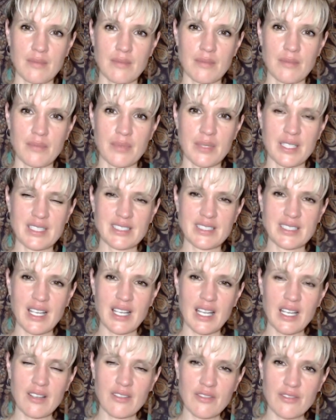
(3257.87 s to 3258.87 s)
But it's
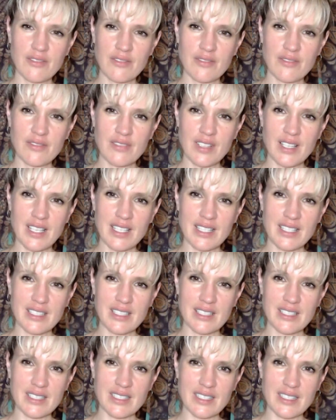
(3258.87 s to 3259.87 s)
kind of like
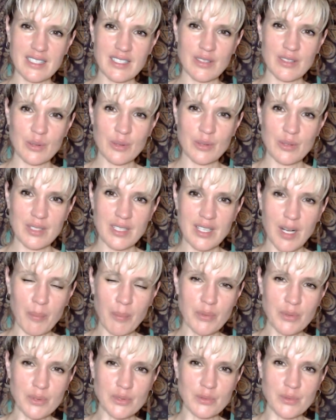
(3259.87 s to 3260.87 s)

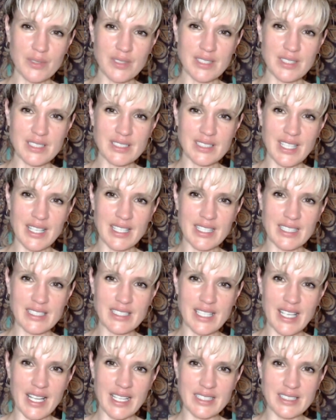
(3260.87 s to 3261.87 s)
coupled with this like
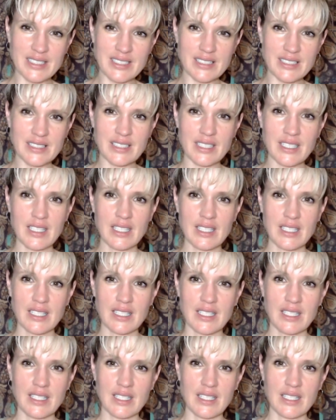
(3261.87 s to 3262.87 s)
intense
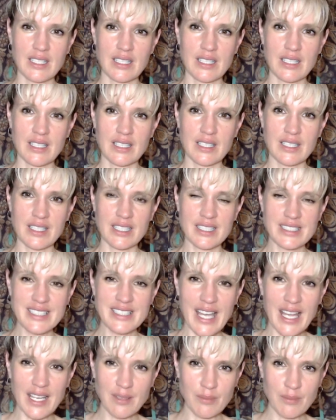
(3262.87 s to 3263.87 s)

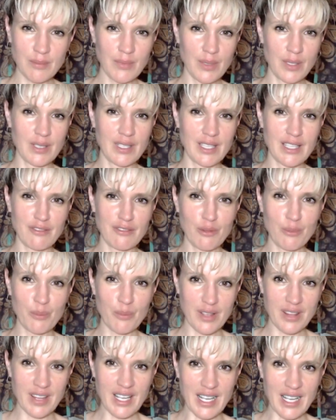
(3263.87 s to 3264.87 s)
contentment even
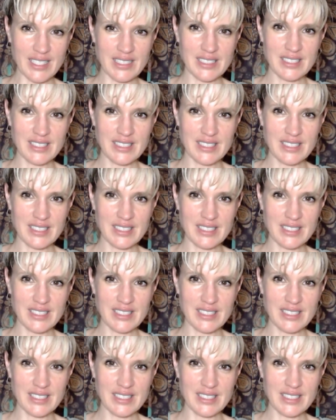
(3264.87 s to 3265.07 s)
with that.